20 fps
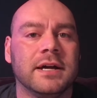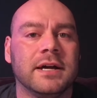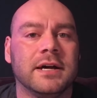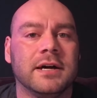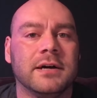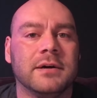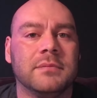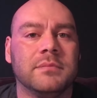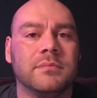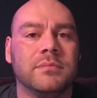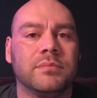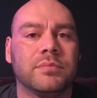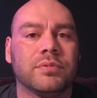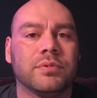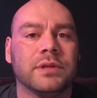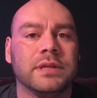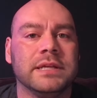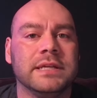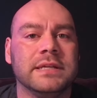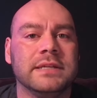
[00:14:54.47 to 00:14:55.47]

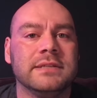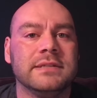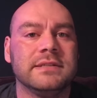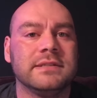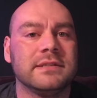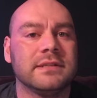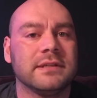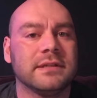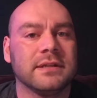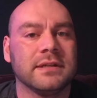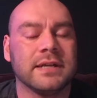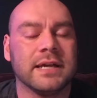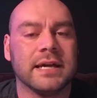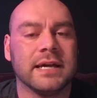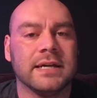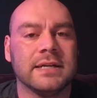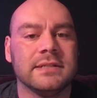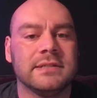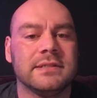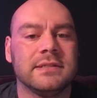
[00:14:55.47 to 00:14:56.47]
Please,
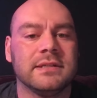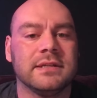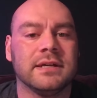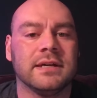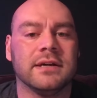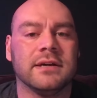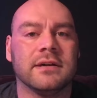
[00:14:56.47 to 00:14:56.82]
guys,